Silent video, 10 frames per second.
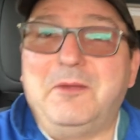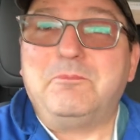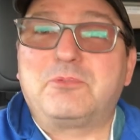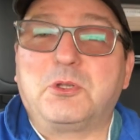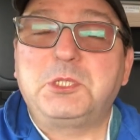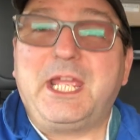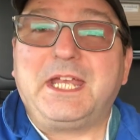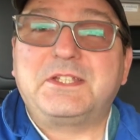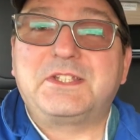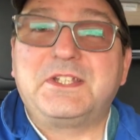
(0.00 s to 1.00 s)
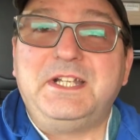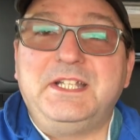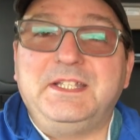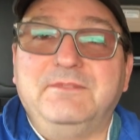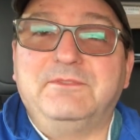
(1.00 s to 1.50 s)
projects
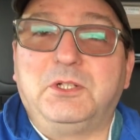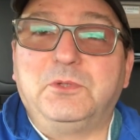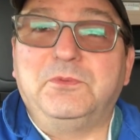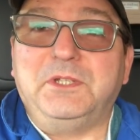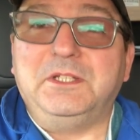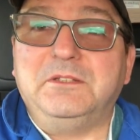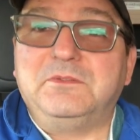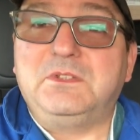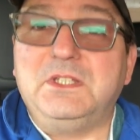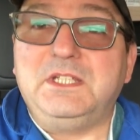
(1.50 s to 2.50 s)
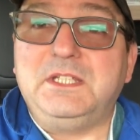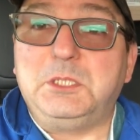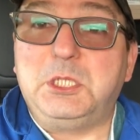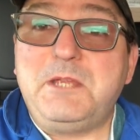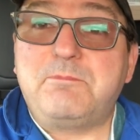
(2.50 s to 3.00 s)
involving the
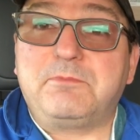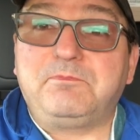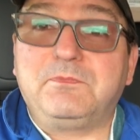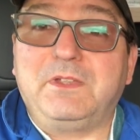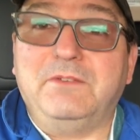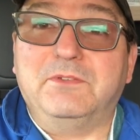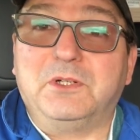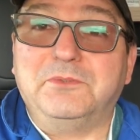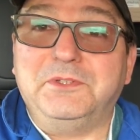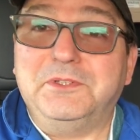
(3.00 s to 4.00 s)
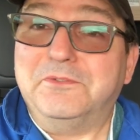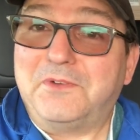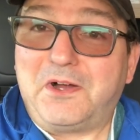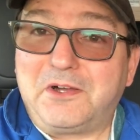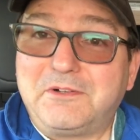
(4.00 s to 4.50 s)
Jeep, involving the
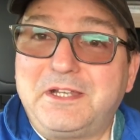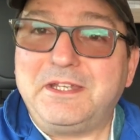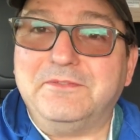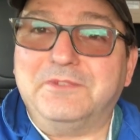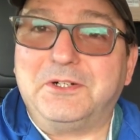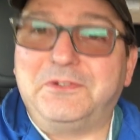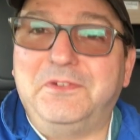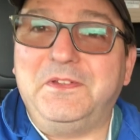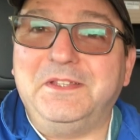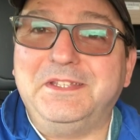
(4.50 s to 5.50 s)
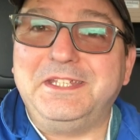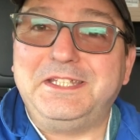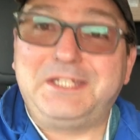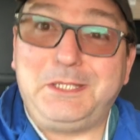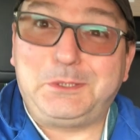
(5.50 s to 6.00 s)
Navara, involving the
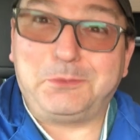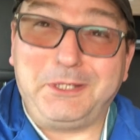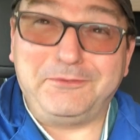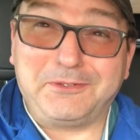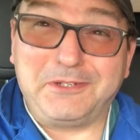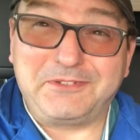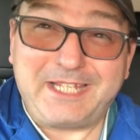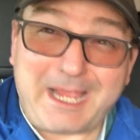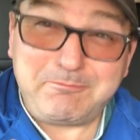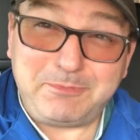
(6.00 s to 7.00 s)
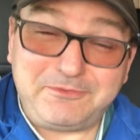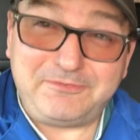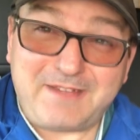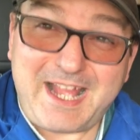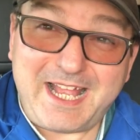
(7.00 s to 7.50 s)
T25 camper
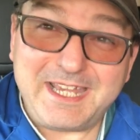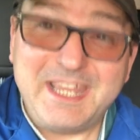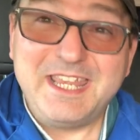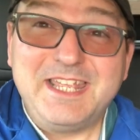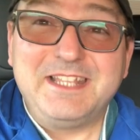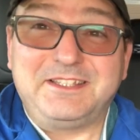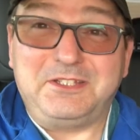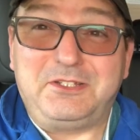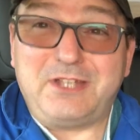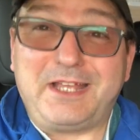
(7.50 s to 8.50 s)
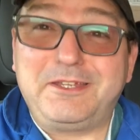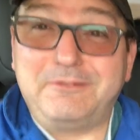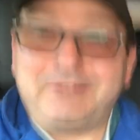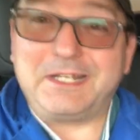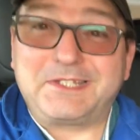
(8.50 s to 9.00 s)
van, the
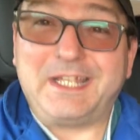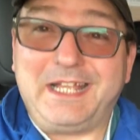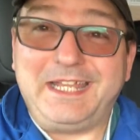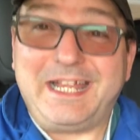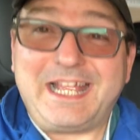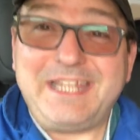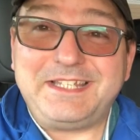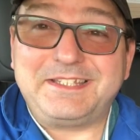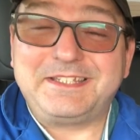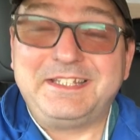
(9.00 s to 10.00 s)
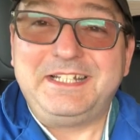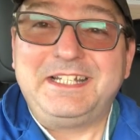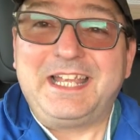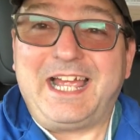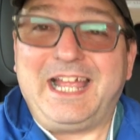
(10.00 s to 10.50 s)
Jaguar XK8,
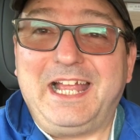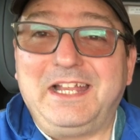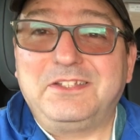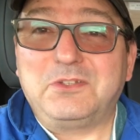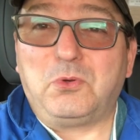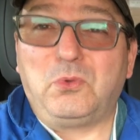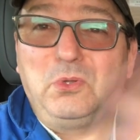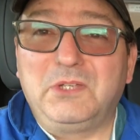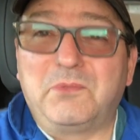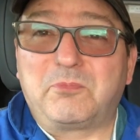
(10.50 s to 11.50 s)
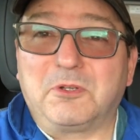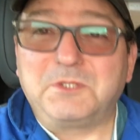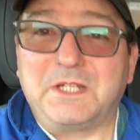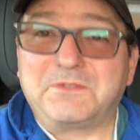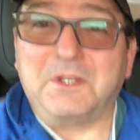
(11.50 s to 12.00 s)
and all the other
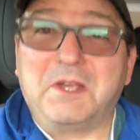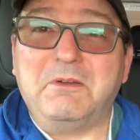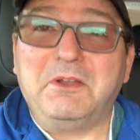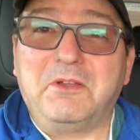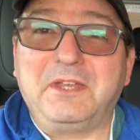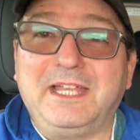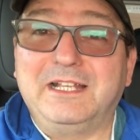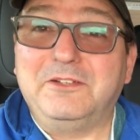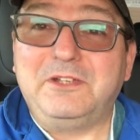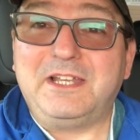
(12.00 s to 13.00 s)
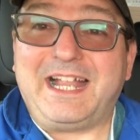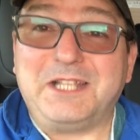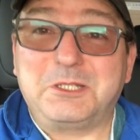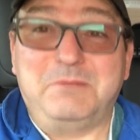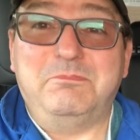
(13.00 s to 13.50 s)
projects that are going on, including
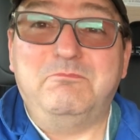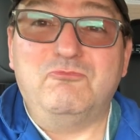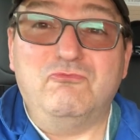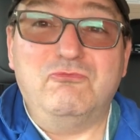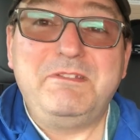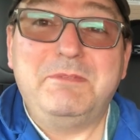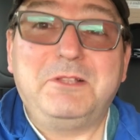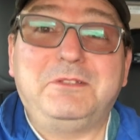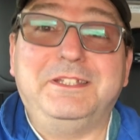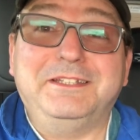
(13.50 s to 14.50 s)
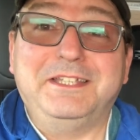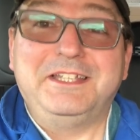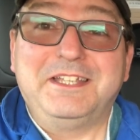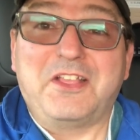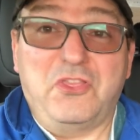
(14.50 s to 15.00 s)
actually rebuilding
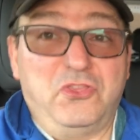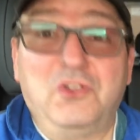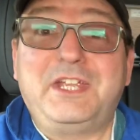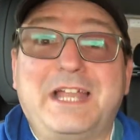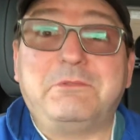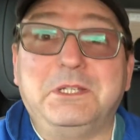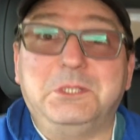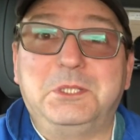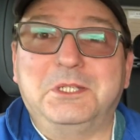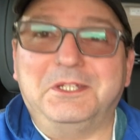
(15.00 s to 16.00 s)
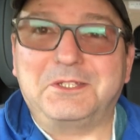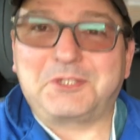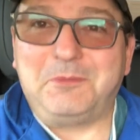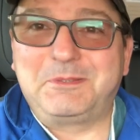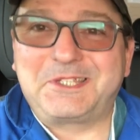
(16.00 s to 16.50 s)
the garage at
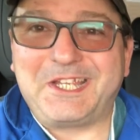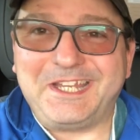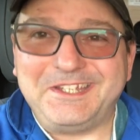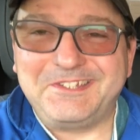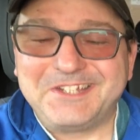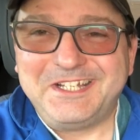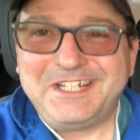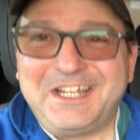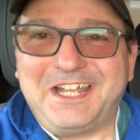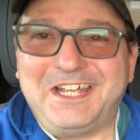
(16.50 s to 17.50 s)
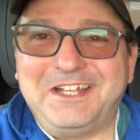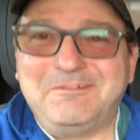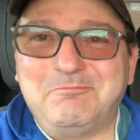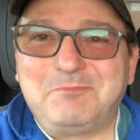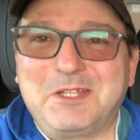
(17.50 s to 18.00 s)
some stage.
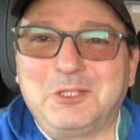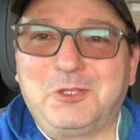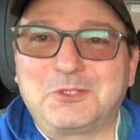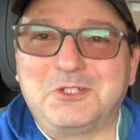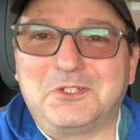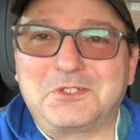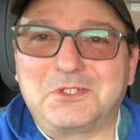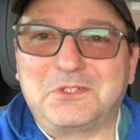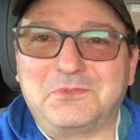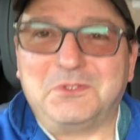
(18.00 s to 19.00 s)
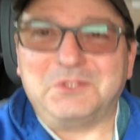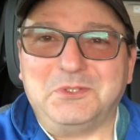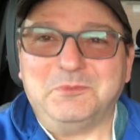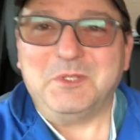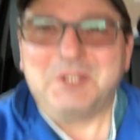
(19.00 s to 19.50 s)
Lots and lots of stuff to
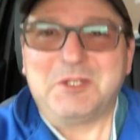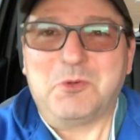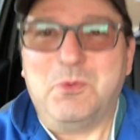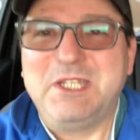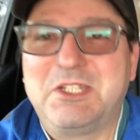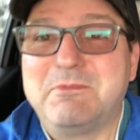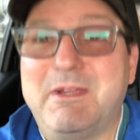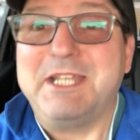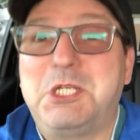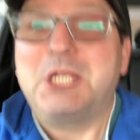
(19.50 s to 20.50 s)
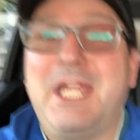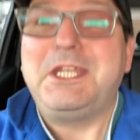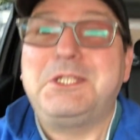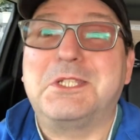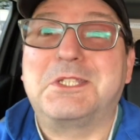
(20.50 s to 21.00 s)
do. Winter may
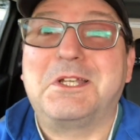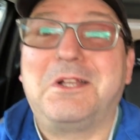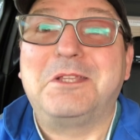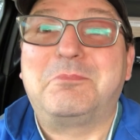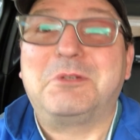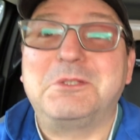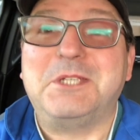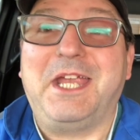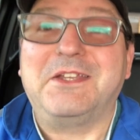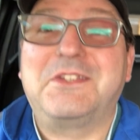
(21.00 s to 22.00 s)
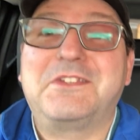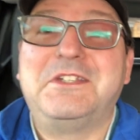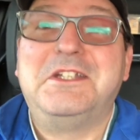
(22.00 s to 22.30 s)
change the style of the projects.